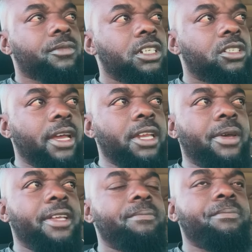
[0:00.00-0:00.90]
So
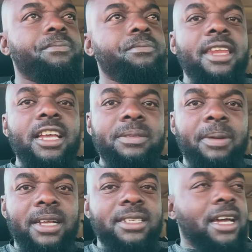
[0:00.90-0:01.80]
anyway, next
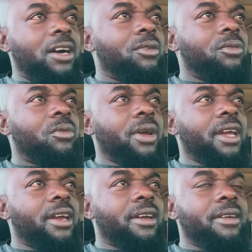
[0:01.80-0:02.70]
part now
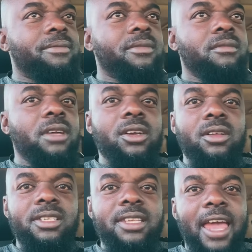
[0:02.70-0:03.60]
where I
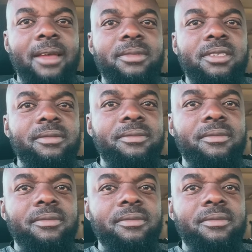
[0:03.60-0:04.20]
got scammed.